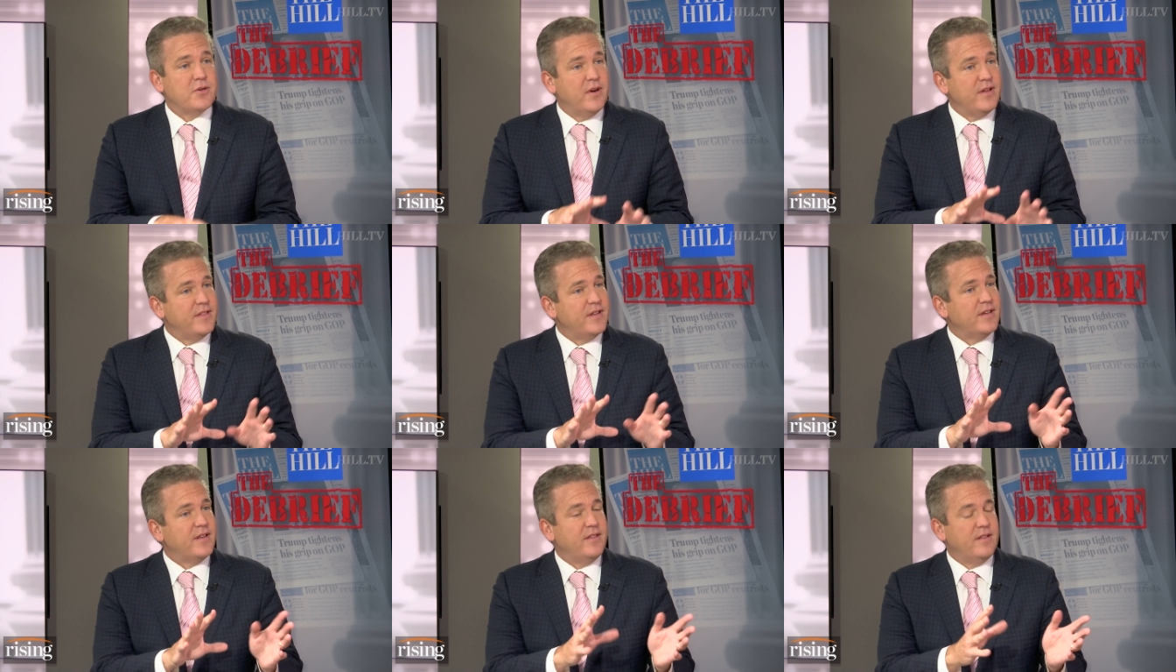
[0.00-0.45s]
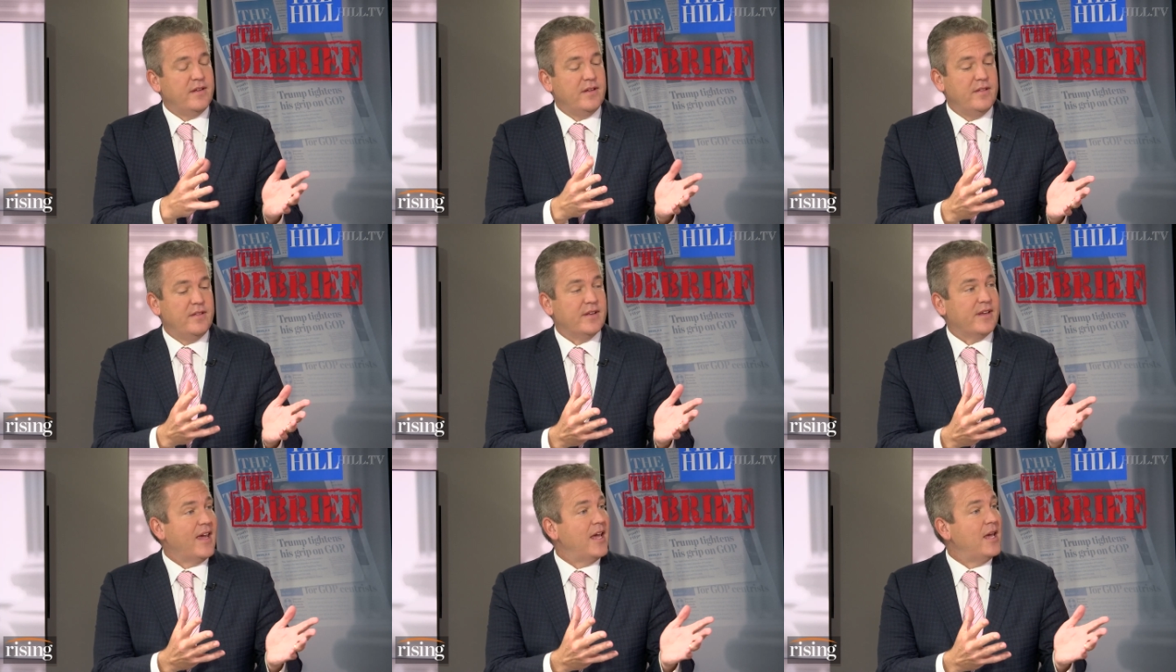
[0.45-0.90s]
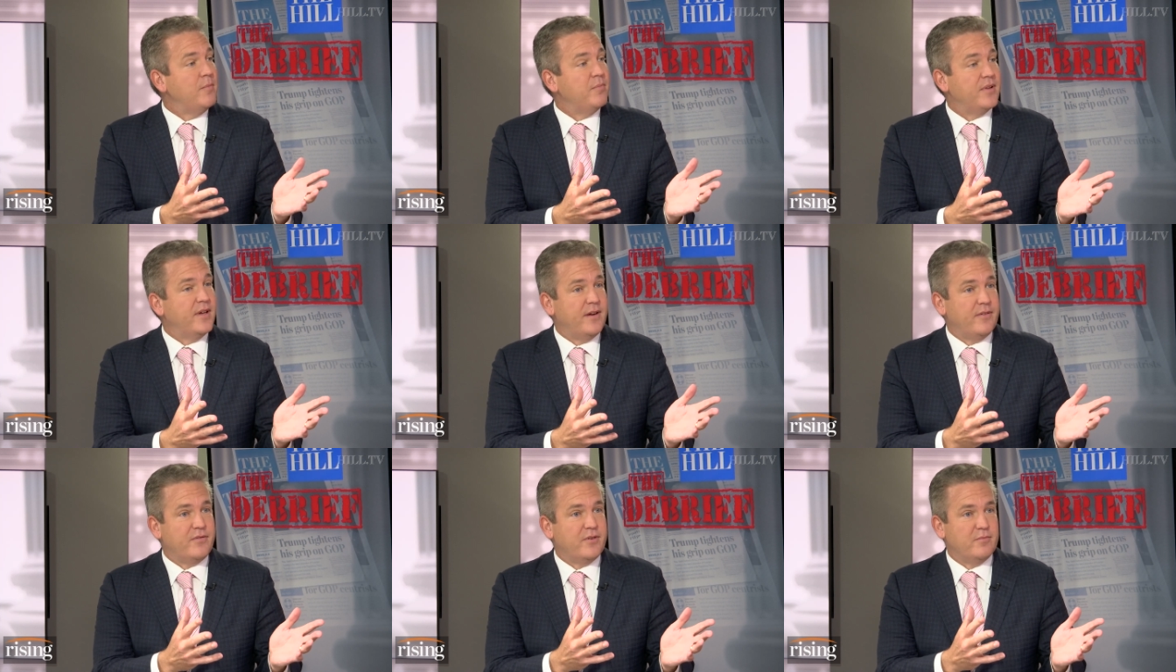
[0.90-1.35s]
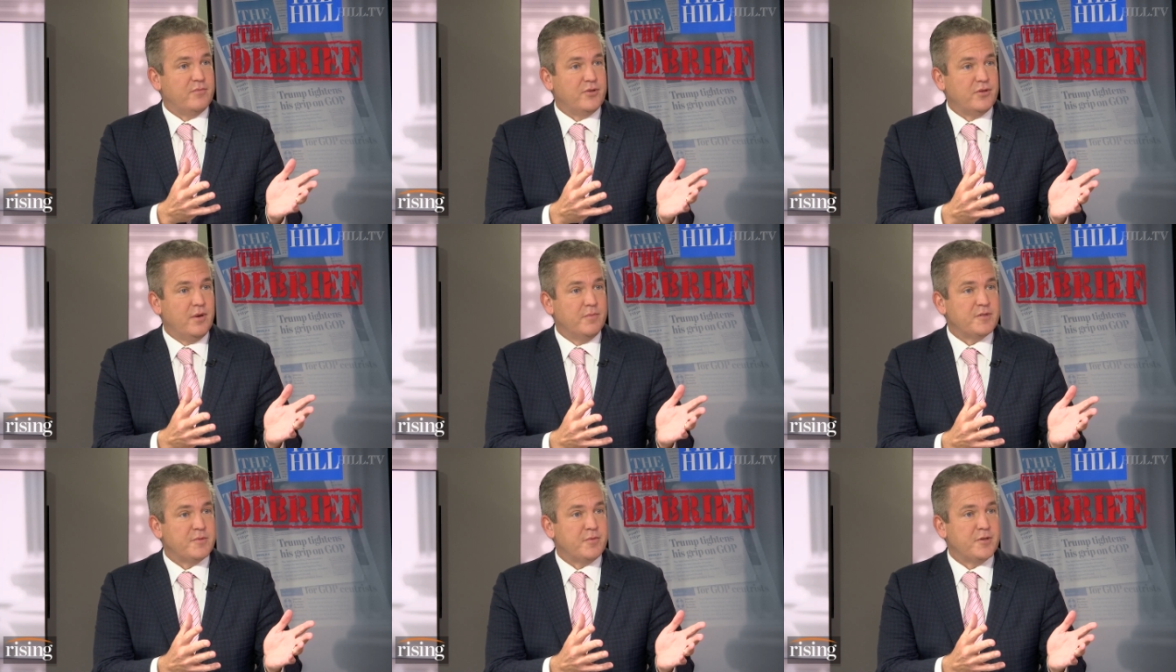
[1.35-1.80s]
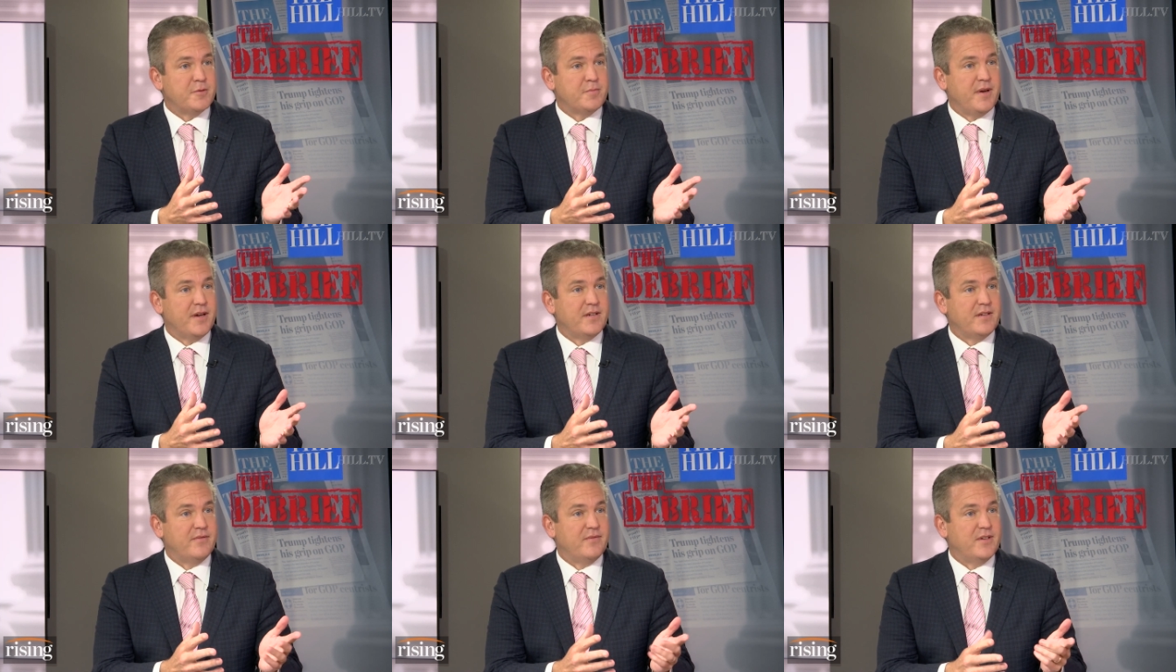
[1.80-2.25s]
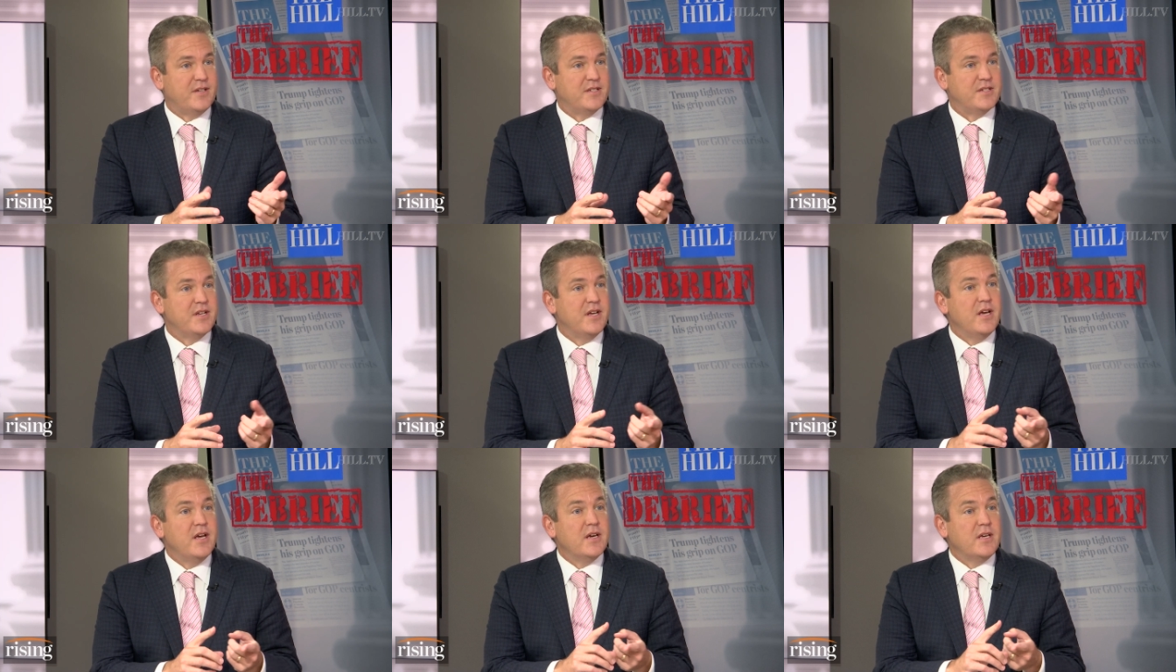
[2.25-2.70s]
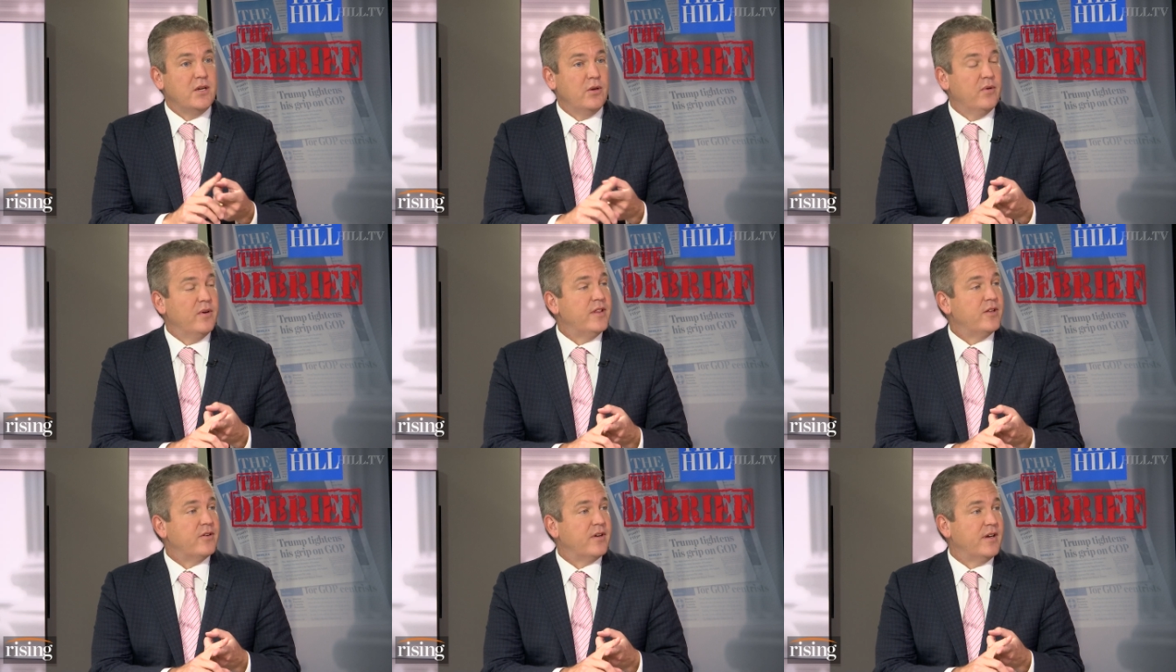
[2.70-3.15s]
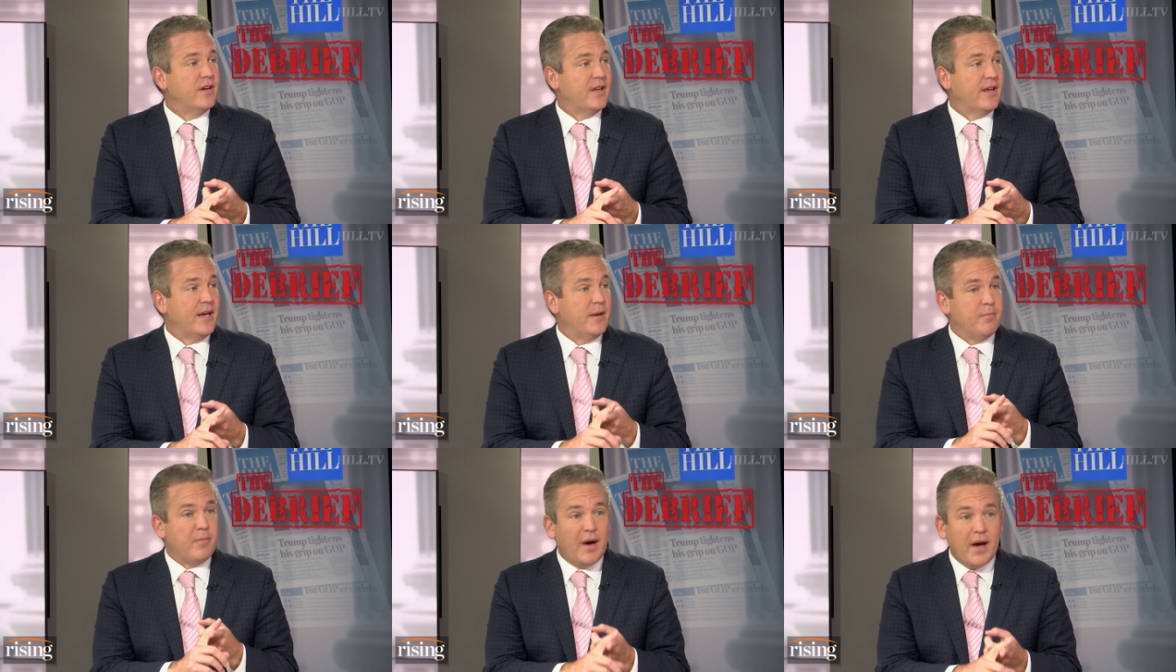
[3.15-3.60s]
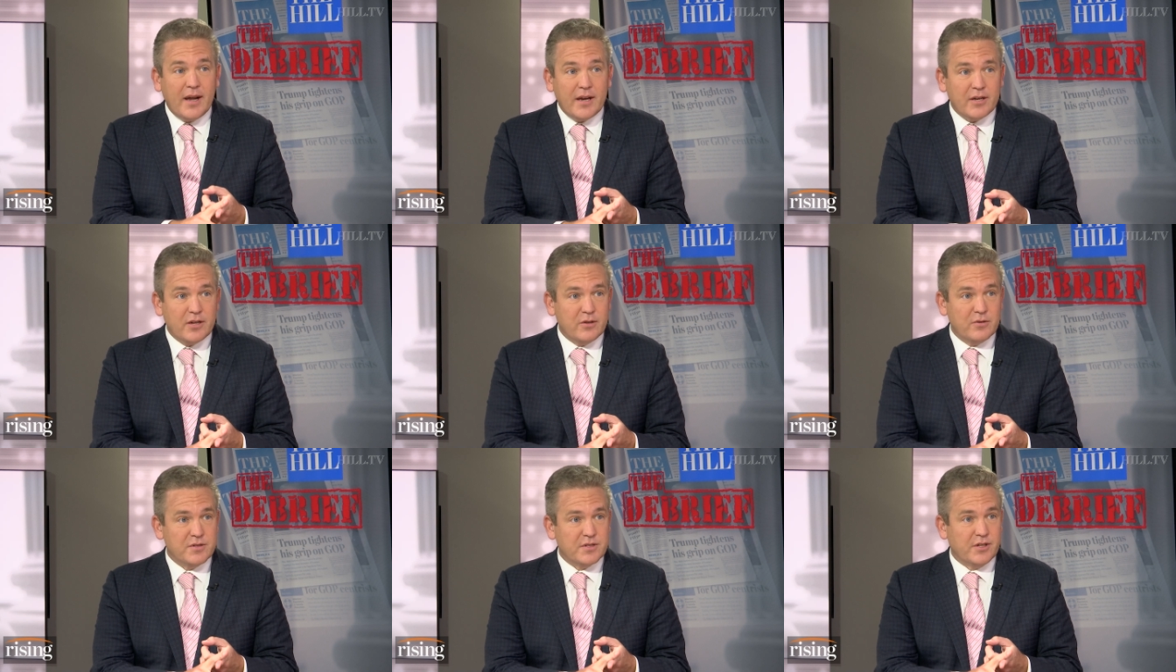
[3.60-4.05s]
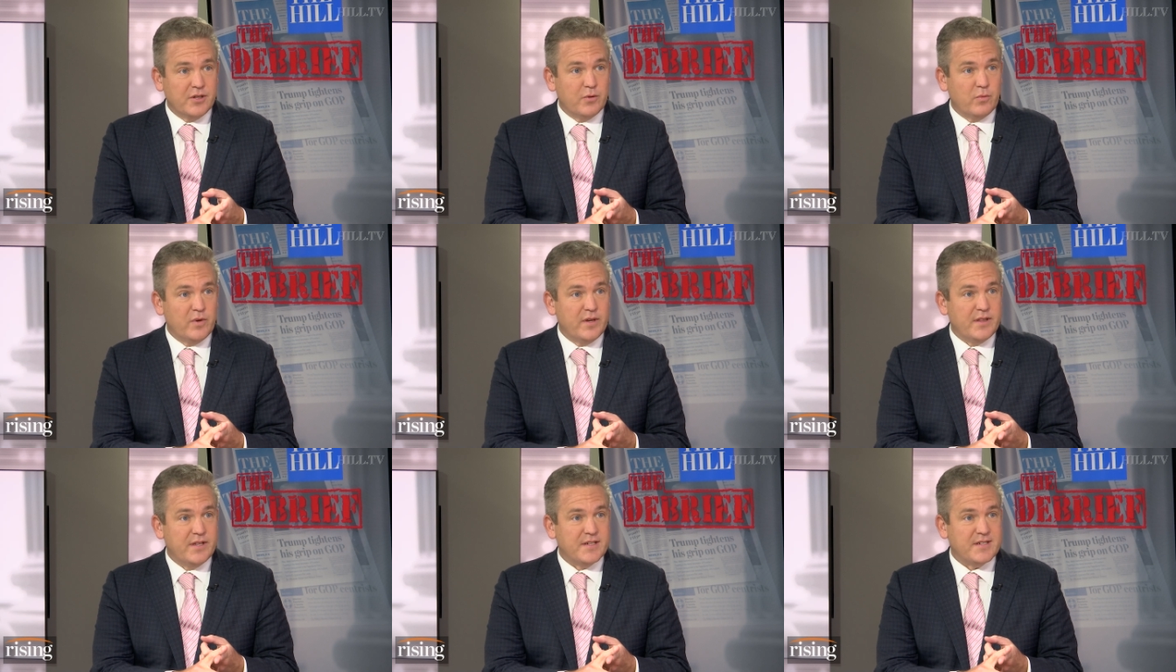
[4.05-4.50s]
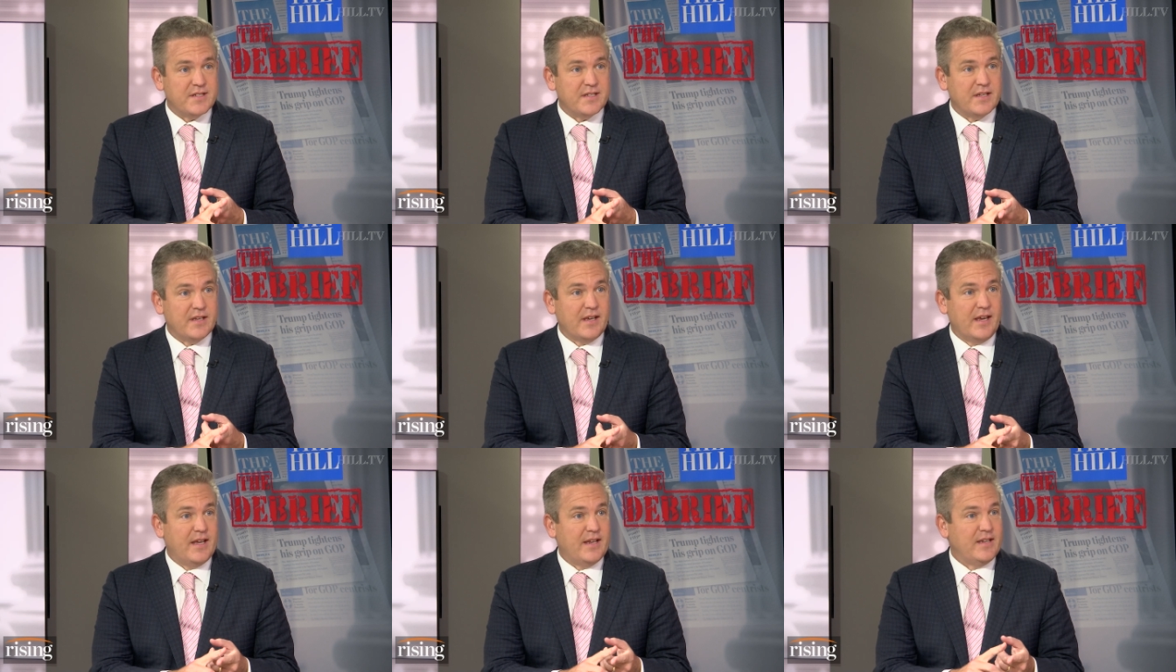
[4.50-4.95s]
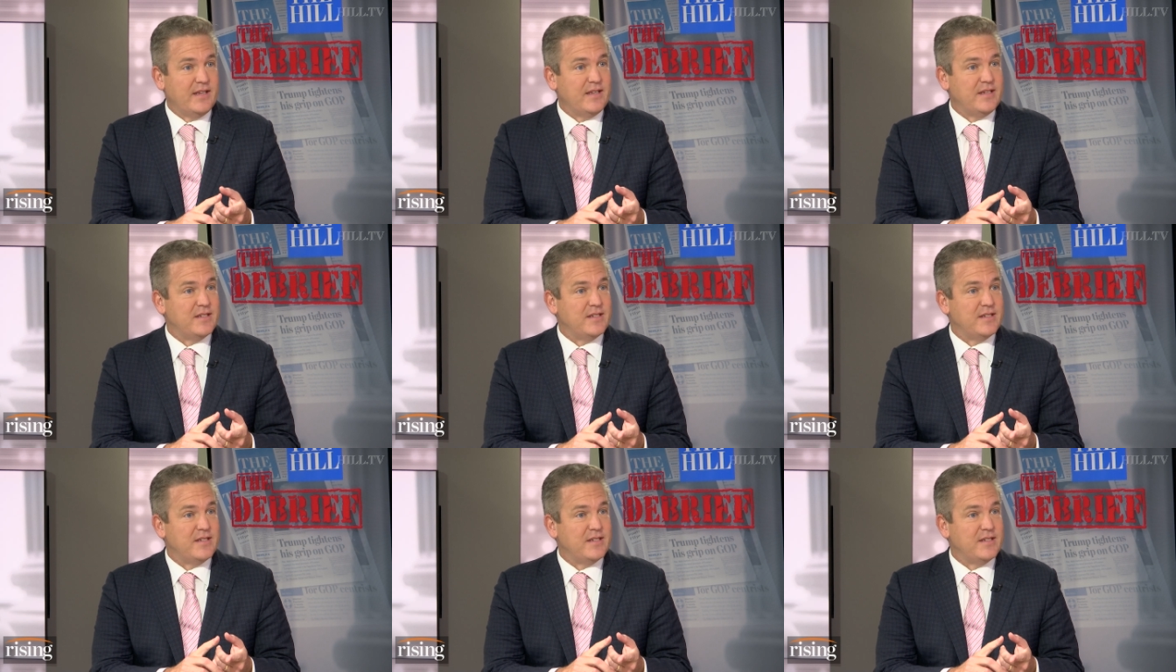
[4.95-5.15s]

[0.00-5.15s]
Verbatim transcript: So I think the the game plan from Trump's perspective is you either going to get Biden, who's going to win this thing, and